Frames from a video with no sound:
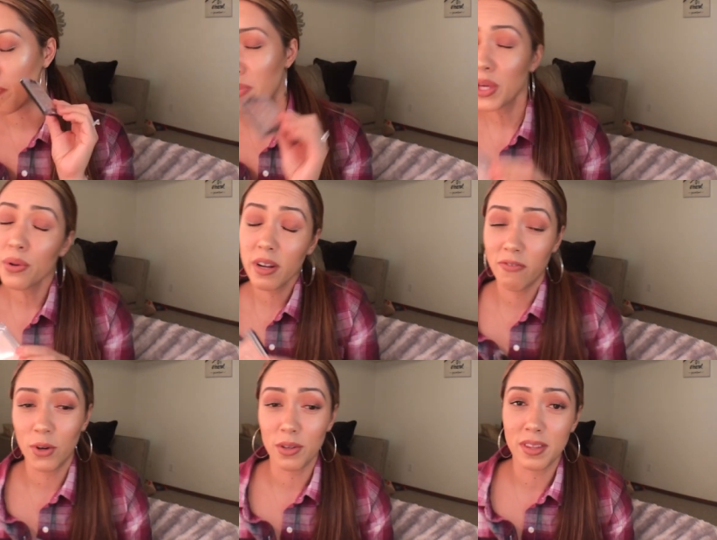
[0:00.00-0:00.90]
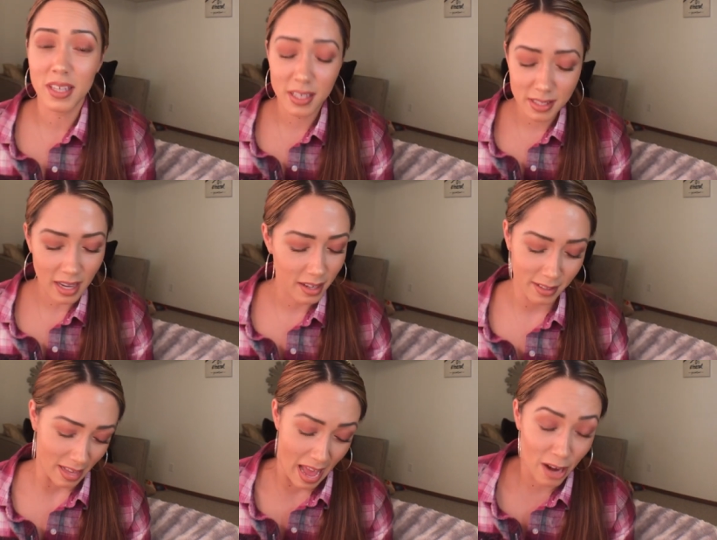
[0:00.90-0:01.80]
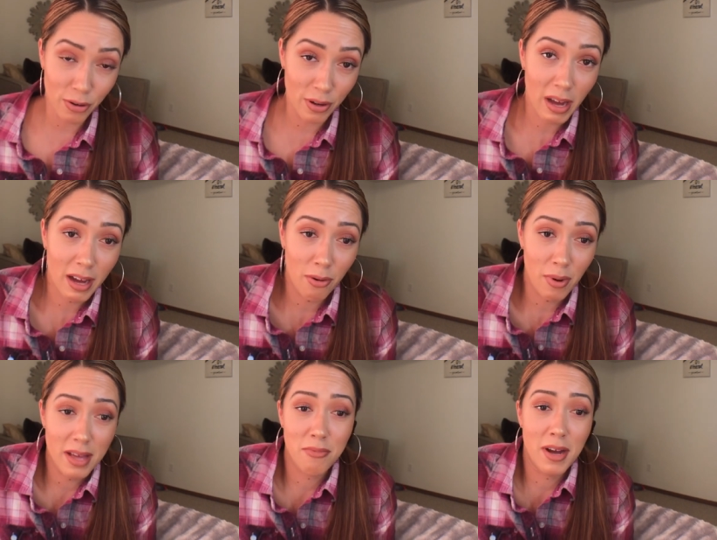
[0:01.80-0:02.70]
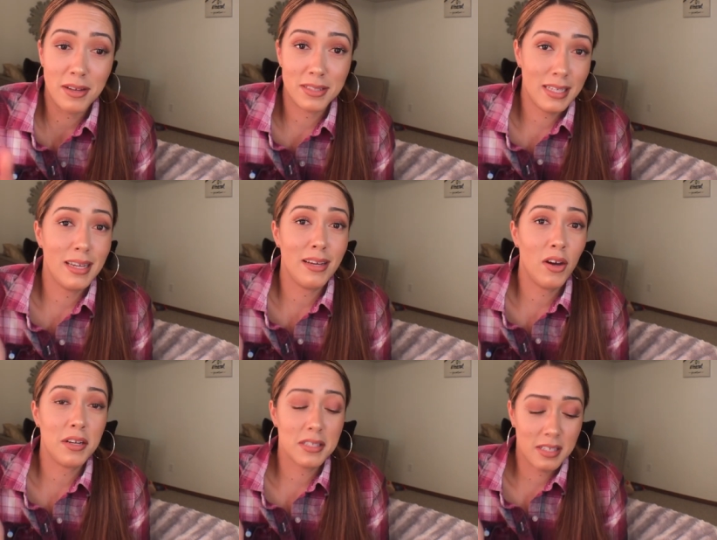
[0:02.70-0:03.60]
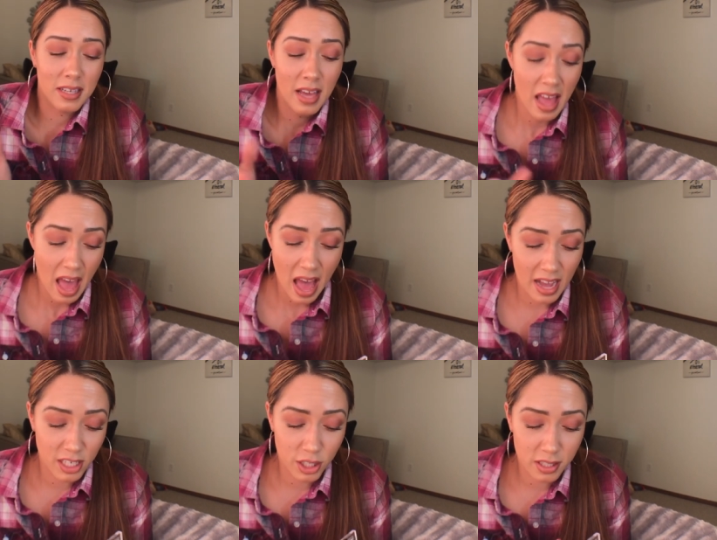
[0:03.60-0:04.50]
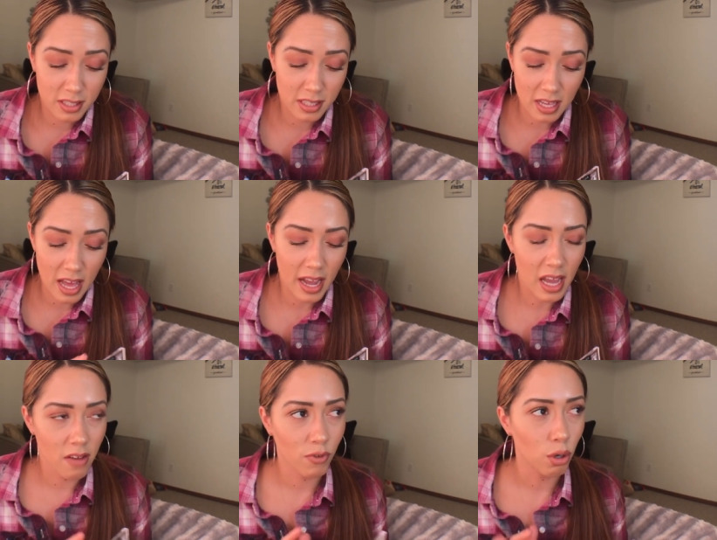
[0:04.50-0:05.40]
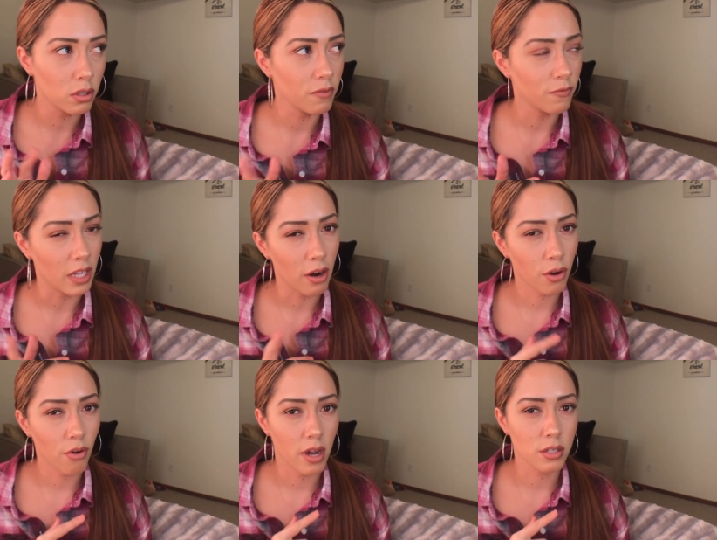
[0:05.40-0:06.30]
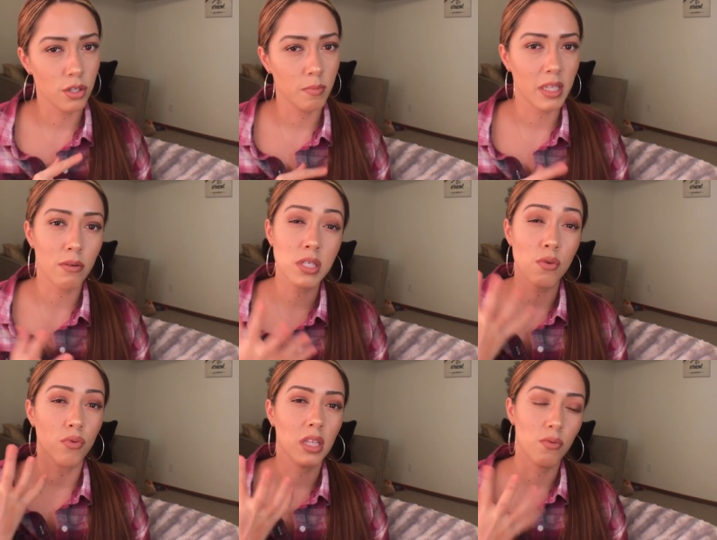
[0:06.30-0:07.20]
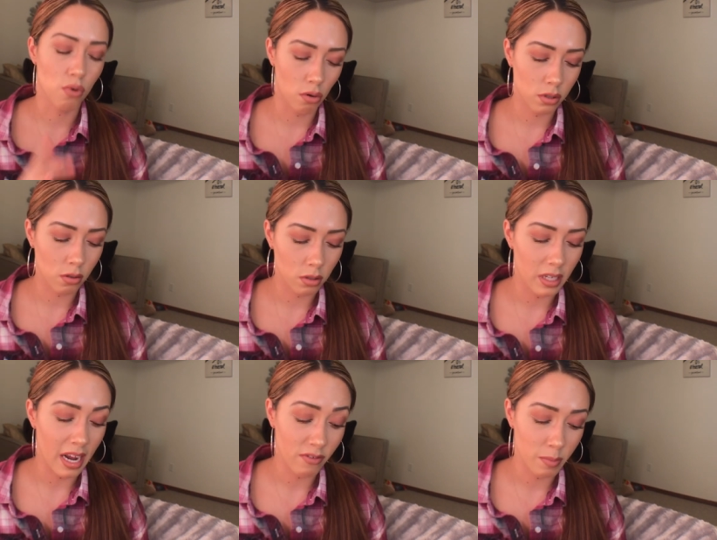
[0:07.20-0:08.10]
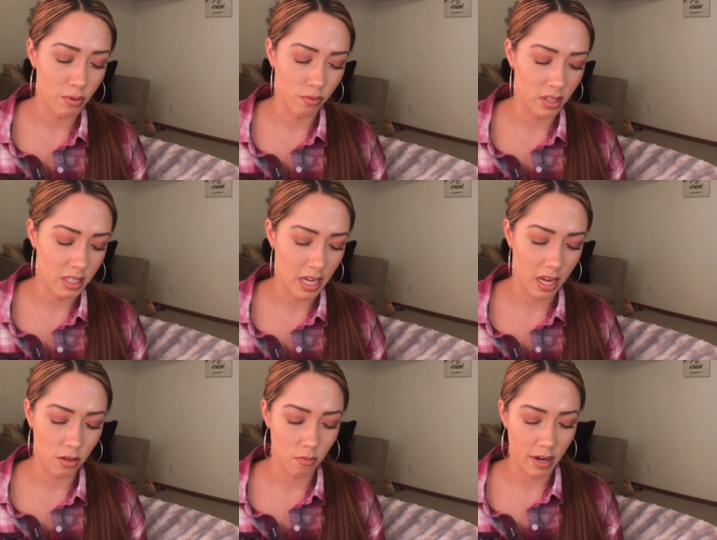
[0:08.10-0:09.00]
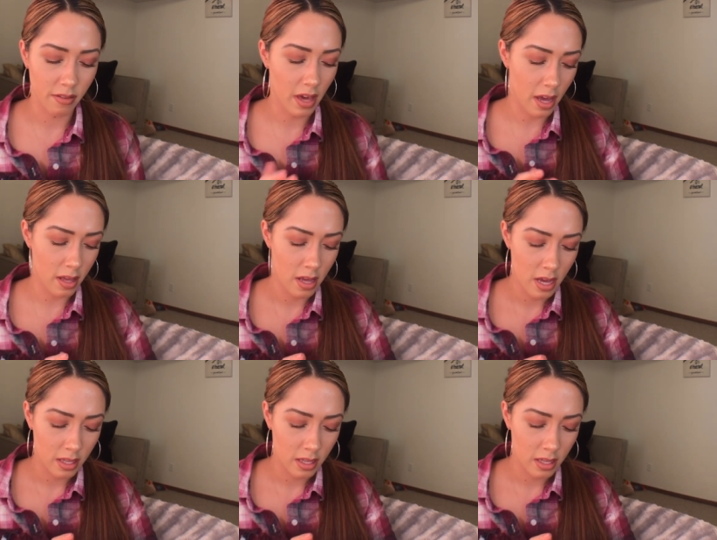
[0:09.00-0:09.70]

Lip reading: Beautiful. These, I don't know how Wet n Wild did it, honestly. I have Golden Flower Crown too, but that one's a really rose gold, and I have to be really tan to wear that.